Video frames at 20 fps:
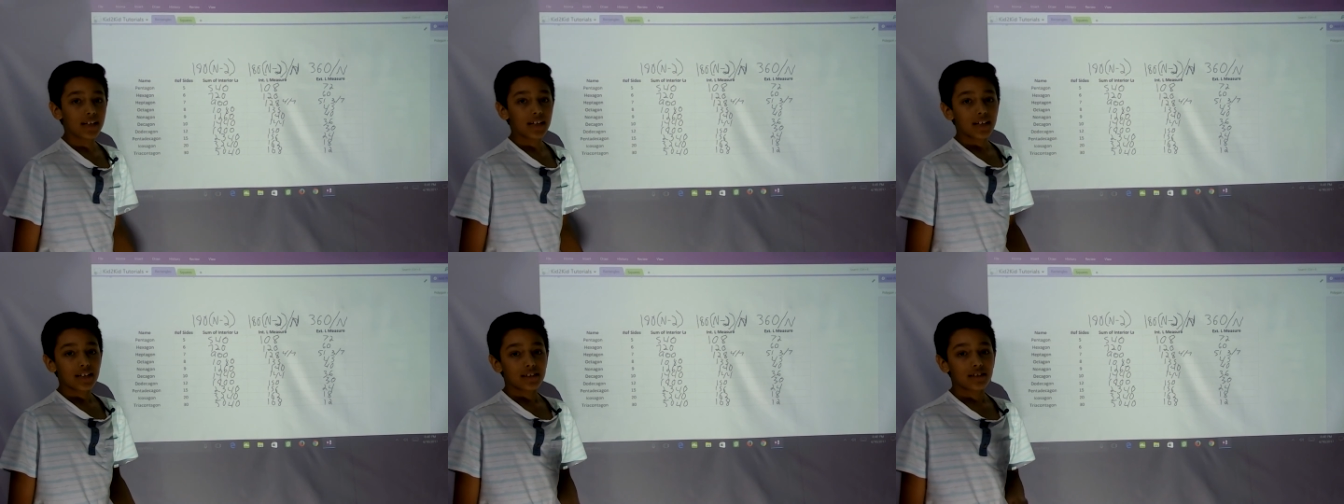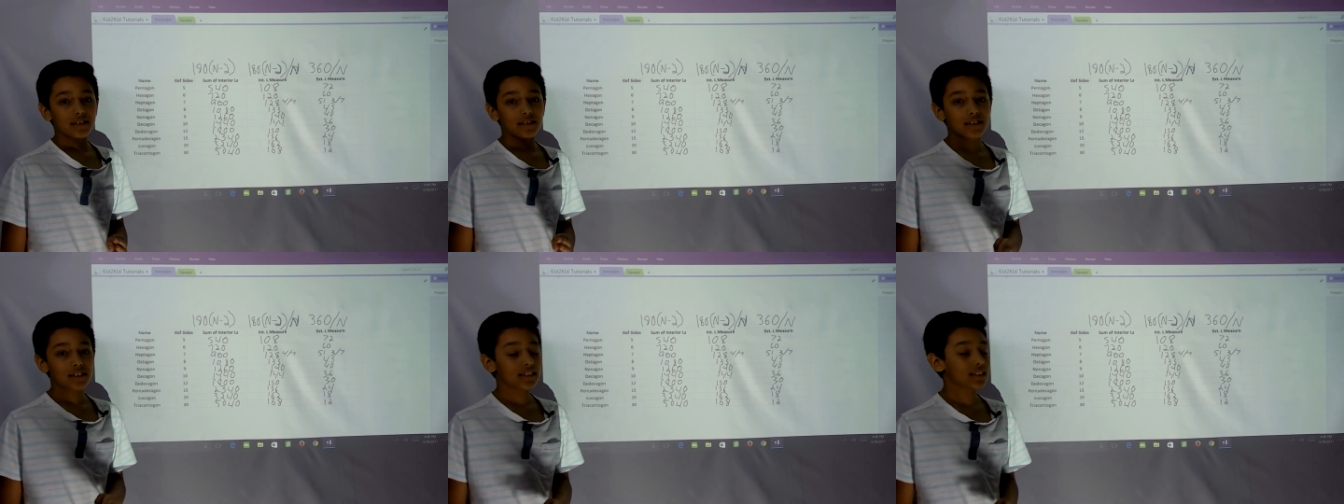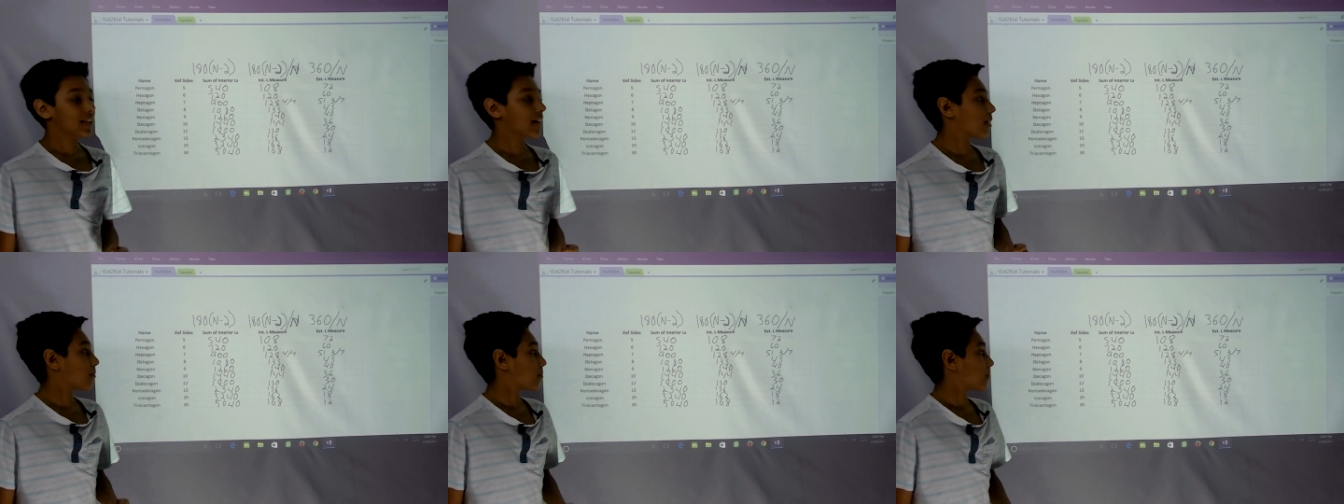So just
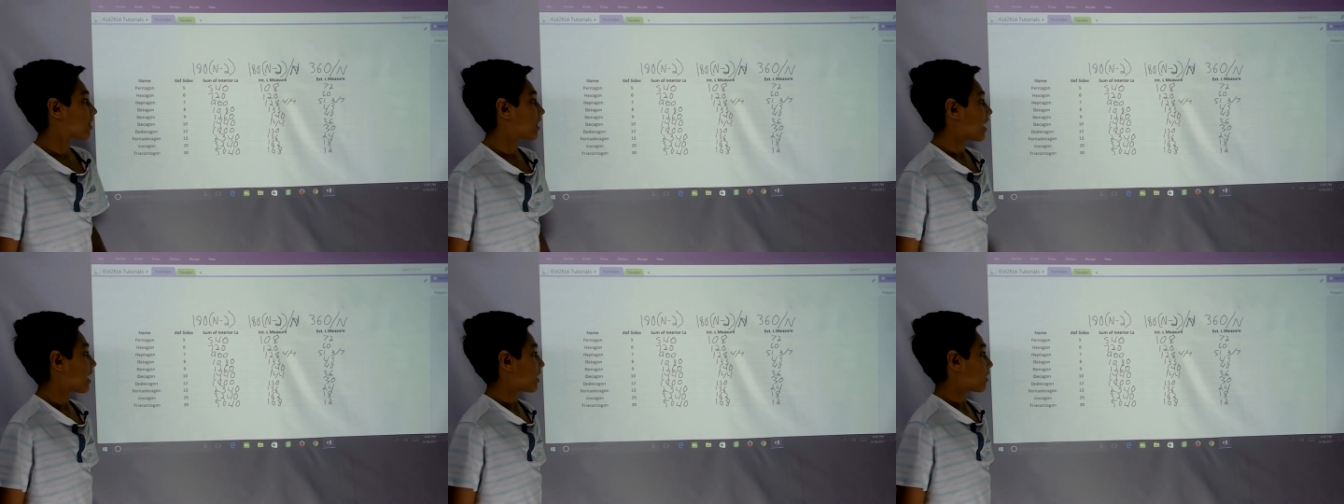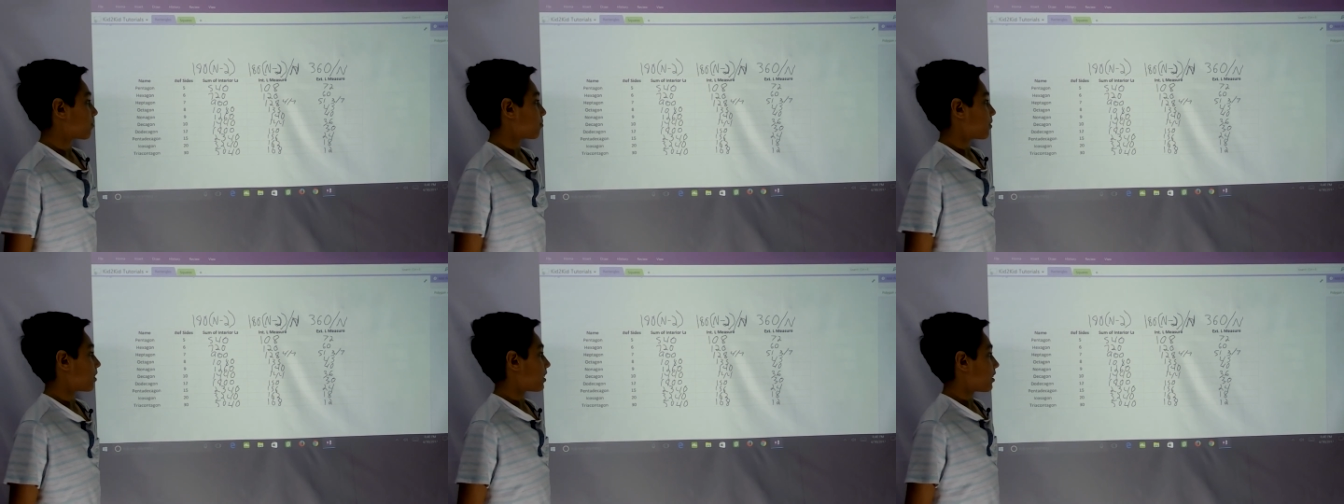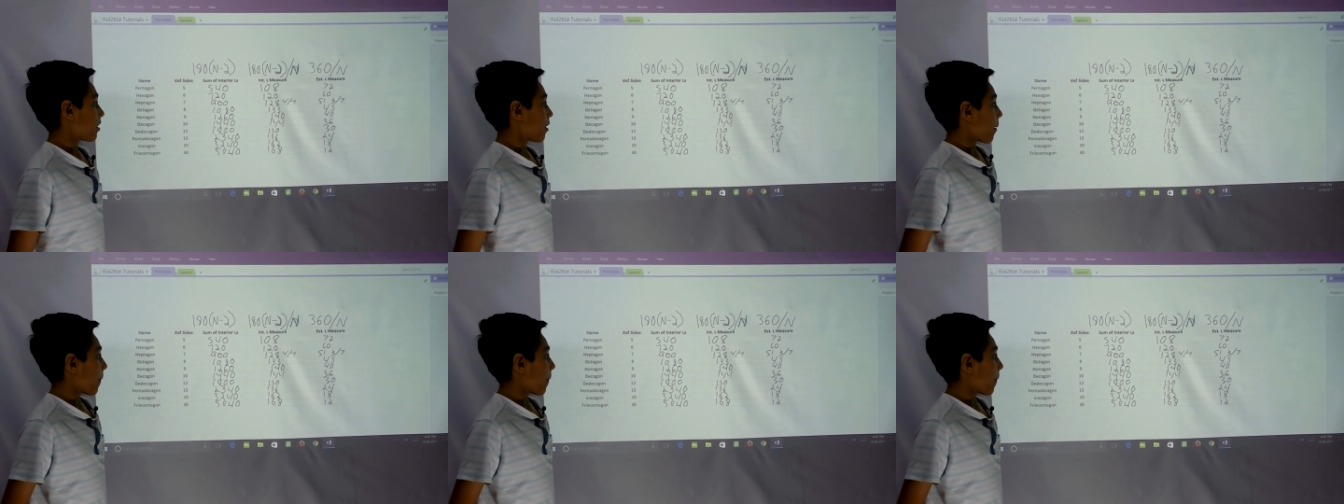keep that in mind.